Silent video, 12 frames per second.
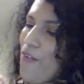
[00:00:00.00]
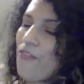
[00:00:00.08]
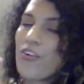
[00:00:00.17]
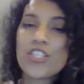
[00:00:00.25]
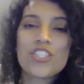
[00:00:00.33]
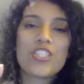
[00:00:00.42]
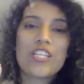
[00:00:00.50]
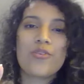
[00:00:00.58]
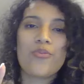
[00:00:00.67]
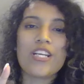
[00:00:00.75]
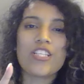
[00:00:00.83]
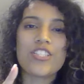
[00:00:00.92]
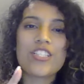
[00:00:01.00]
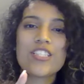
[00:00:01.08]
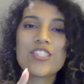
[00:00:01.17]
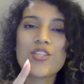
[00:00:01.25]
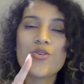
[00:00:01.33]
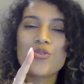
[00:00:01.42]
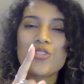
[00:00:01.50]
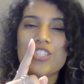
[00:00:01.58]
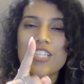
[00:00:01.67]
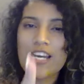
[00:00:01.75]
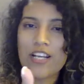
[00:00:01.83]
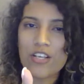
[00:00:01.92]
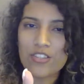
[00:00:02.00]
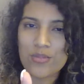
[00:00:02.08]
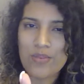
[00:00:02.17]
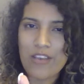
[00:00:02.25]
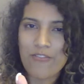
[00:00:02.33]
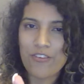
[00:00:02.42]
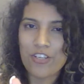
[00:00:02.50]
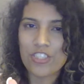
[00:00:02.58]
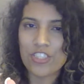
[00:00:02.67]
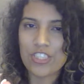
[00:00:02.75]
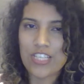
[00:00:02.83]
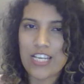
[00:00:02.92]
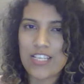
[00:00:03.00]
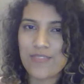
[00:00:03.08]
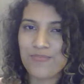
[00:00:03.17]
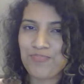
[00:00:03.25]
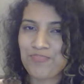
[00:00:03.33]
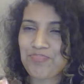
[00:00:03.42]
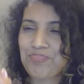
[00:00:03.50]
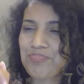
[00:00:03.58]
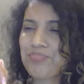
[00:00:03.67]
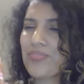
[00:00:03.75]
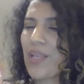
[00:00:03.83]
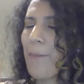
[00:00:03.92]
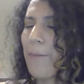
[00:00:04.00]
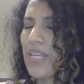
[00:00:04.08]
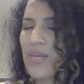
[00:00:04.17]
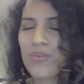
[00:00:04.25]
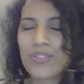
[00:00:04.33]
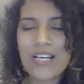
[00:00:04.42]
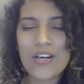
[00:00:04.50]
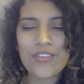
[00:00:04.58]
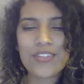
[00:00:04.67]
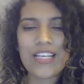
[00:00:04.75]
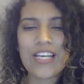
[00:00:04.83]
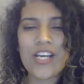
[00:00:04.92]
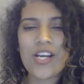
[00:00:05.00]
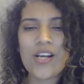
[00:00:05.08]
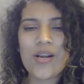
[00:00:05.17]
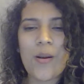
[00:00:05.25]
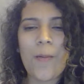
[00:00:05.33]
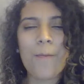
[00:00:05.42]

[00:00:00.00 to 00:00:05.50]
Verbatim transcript: First generation, so shout out to my first gen people out there.